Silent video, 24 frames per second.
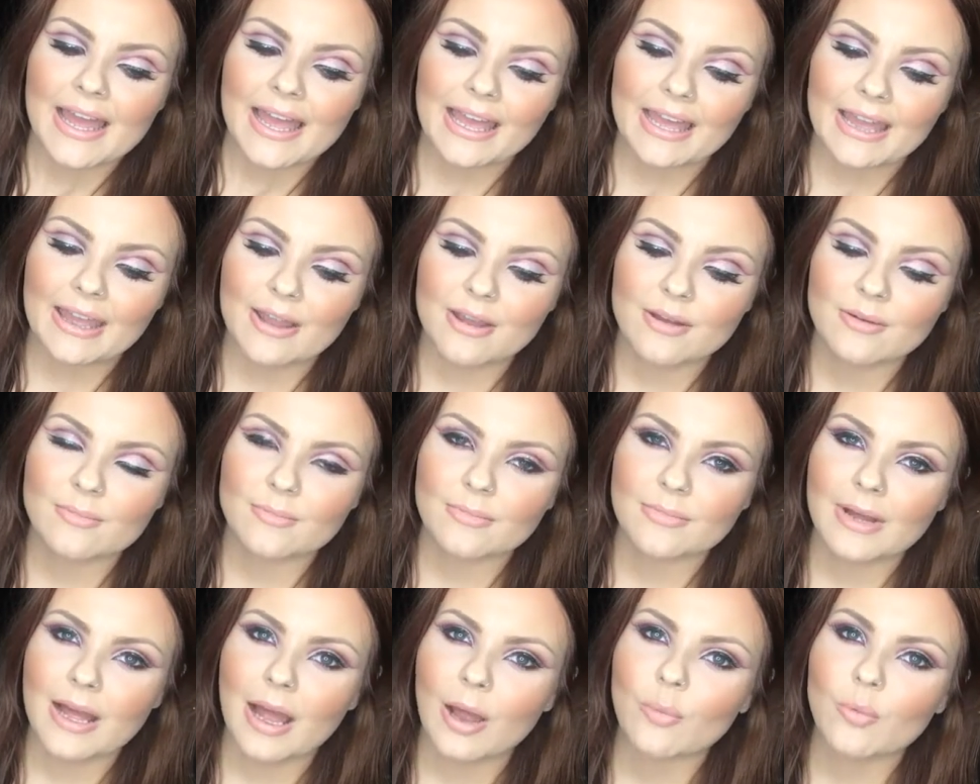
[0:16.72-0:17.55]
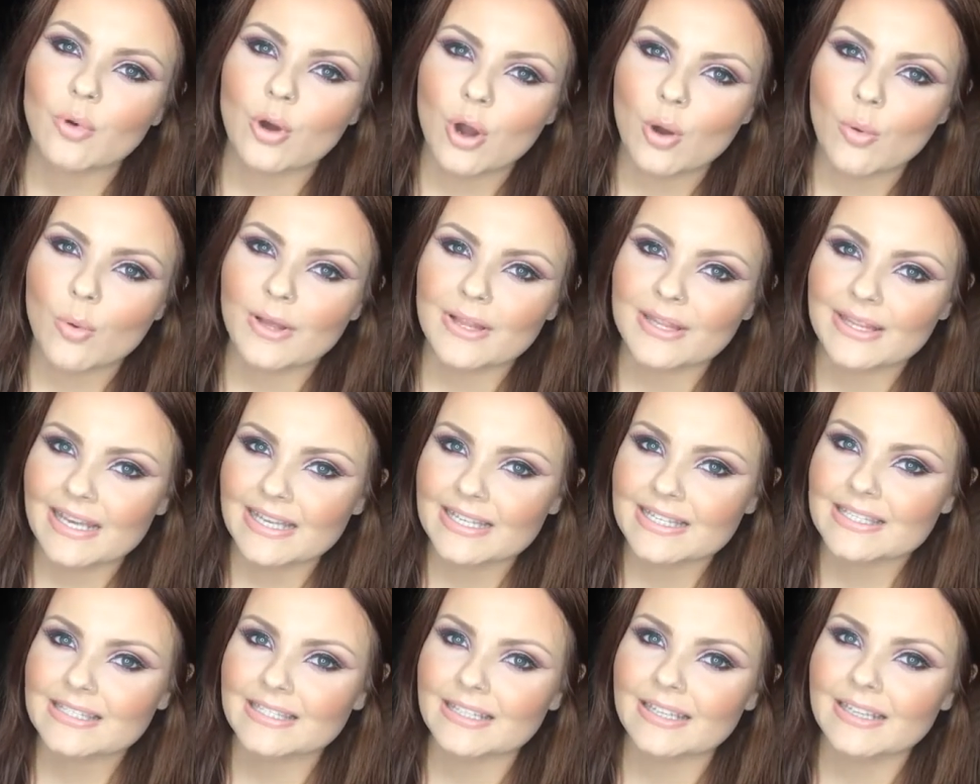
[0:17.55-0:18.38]
I wore one
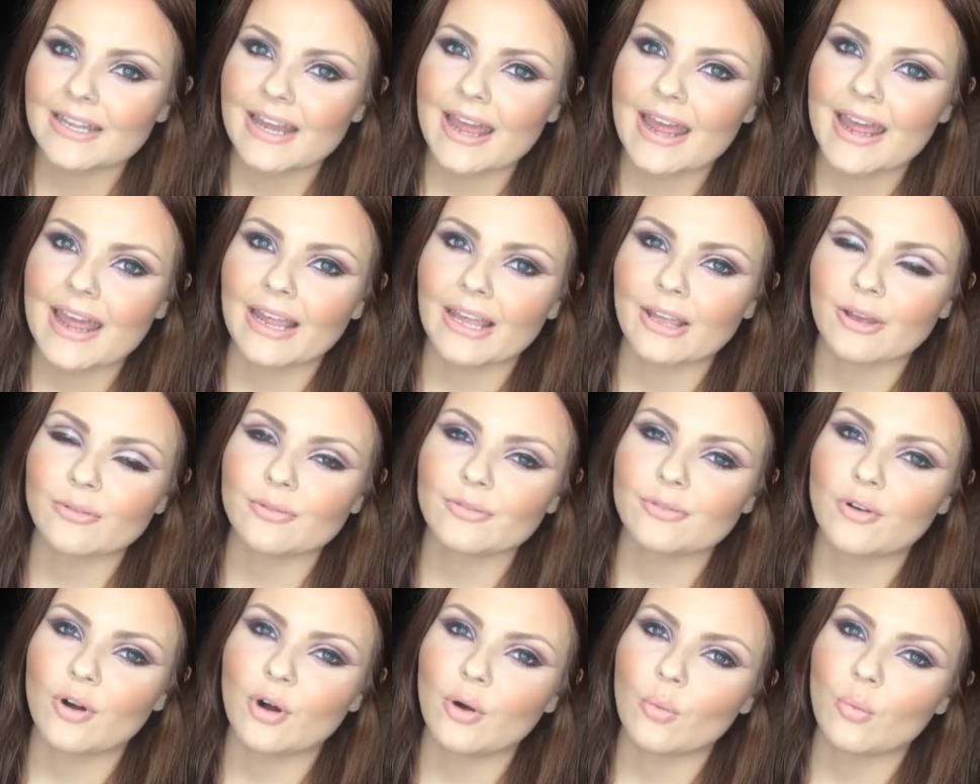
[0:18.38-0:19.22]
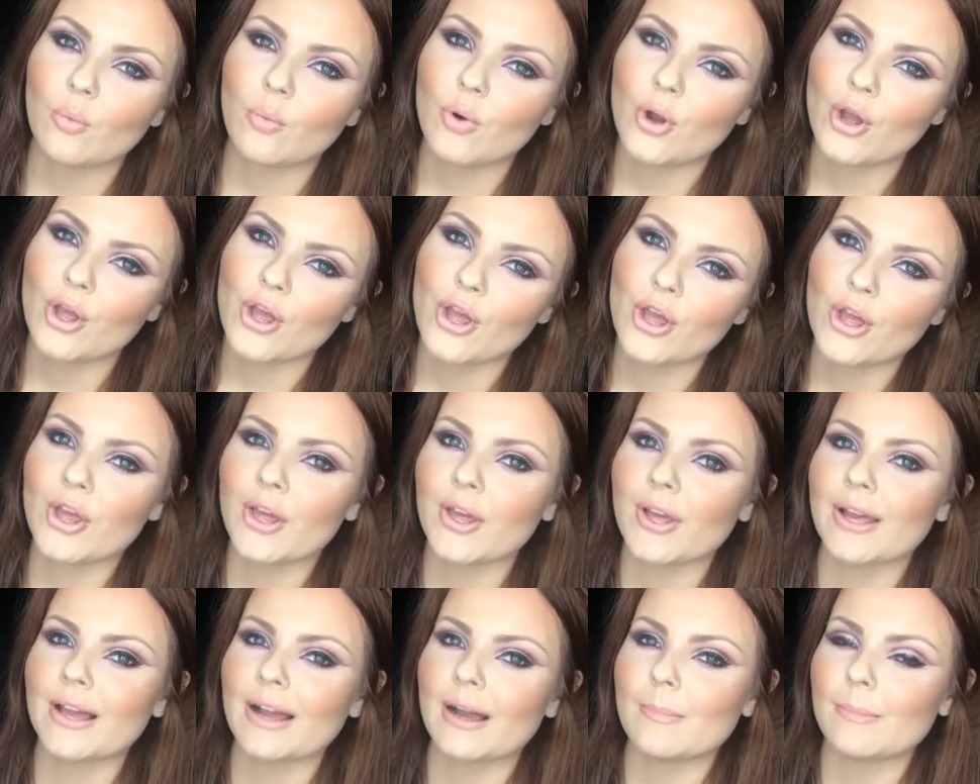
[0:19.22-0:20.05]
yesterday for
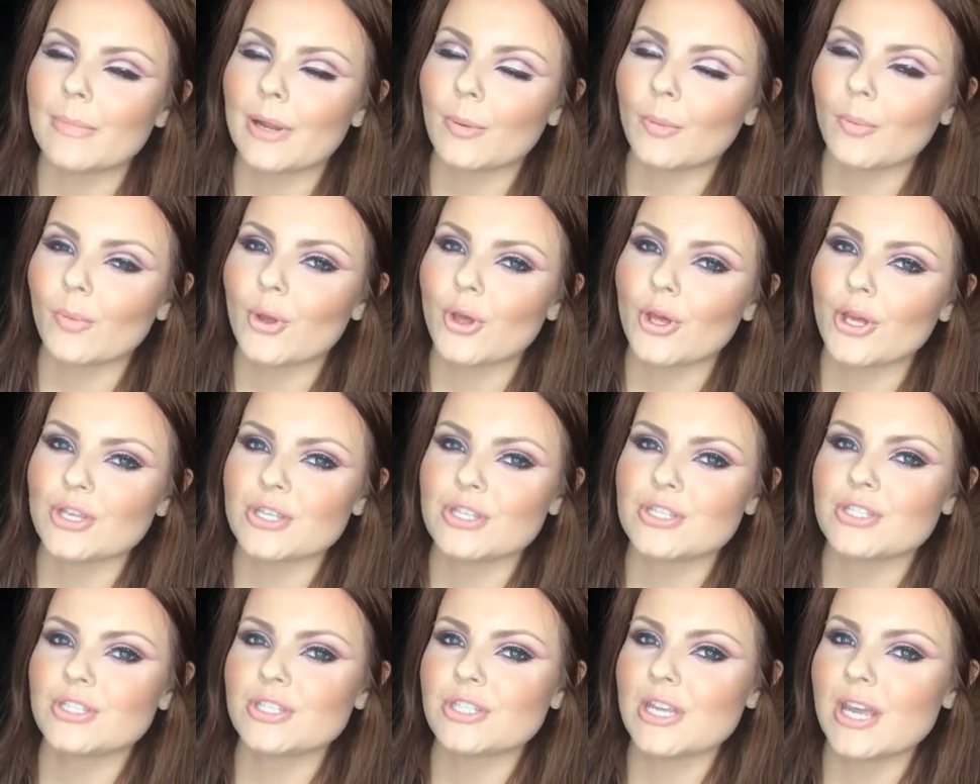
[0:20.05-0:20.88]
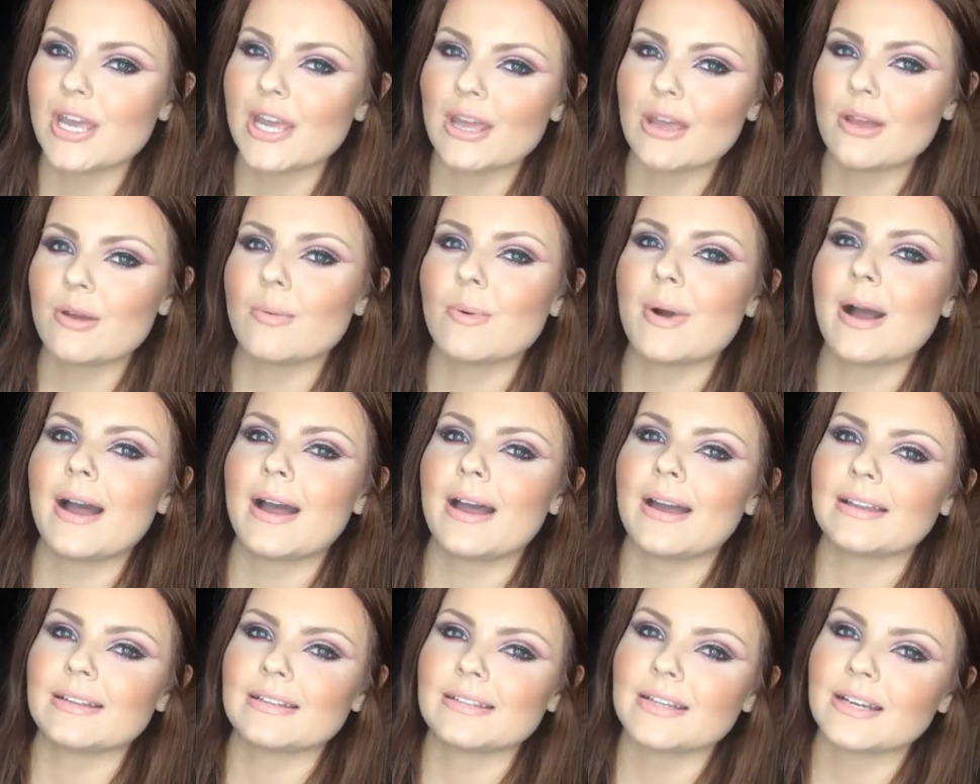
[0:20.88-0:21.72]
work and my work's due,
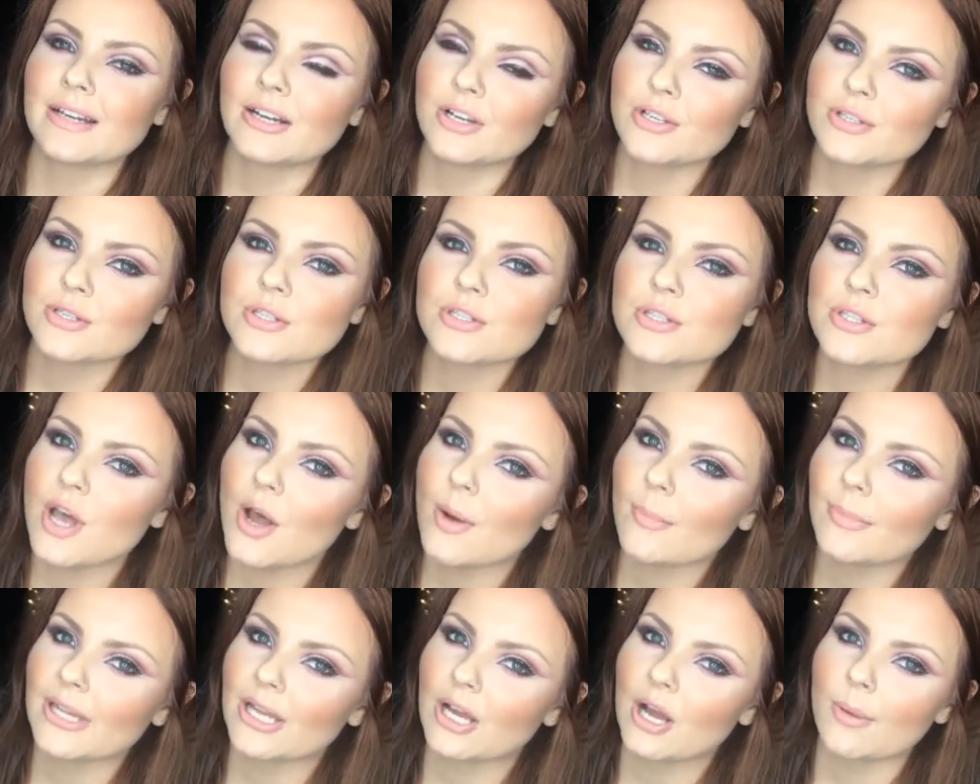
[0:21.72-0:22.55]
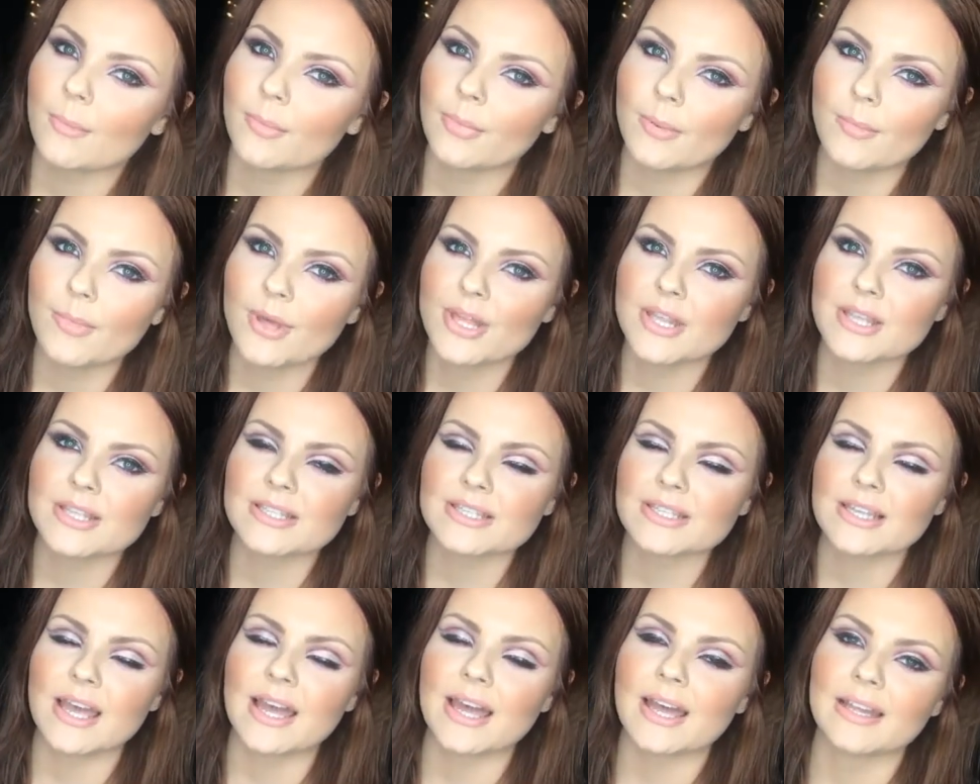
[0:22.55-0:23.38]
and I got so many
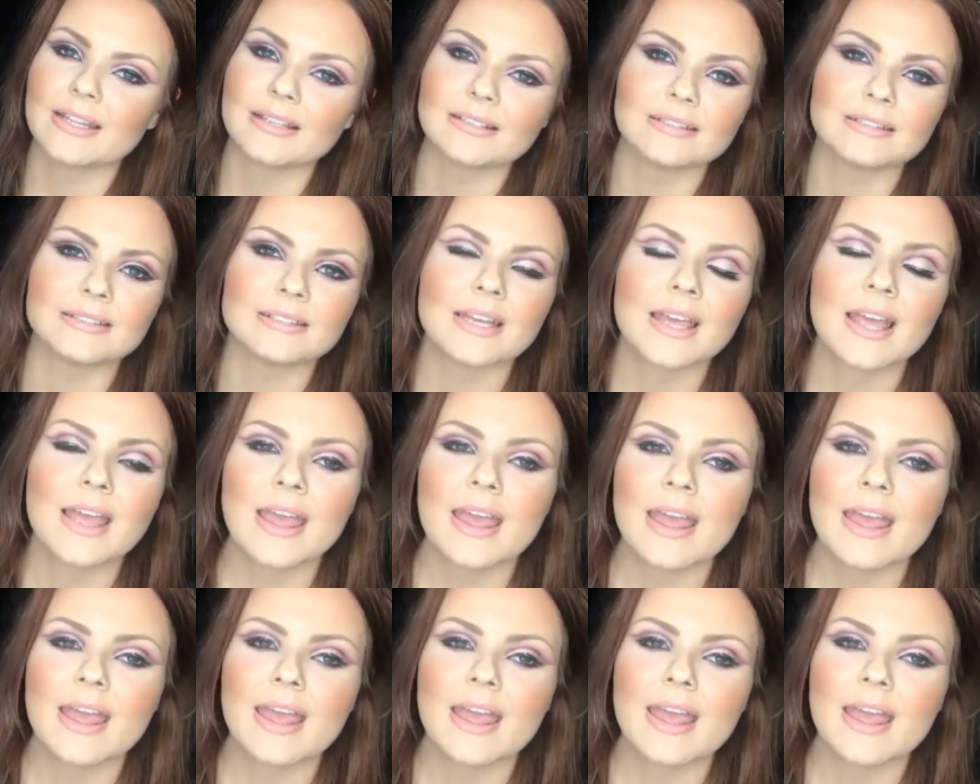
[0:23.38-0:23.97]
compliments and